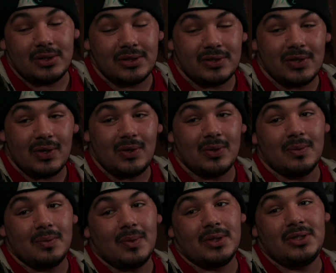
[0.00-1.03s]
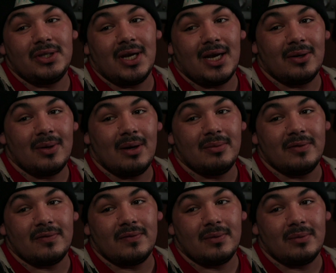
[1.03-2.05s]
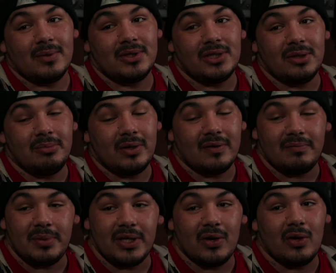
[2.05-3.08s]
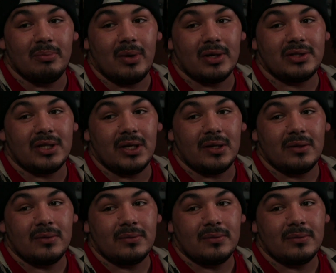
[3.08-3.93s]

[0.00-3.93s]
watch your circle, watch who you hang around with, watch who you be with, be your own boss in it.